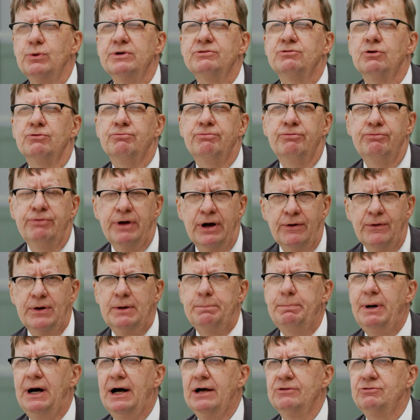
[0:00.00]
is a very
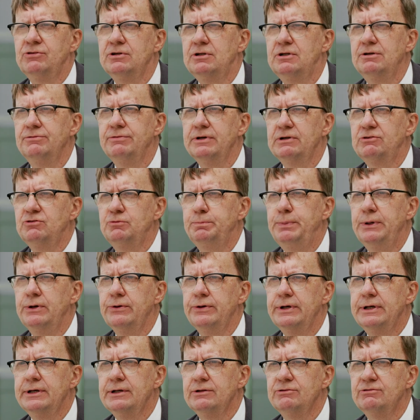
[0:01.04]
positive
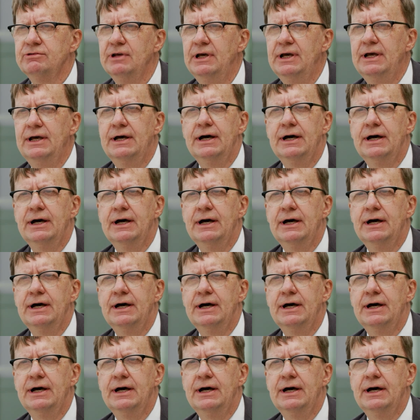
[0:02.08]
experience.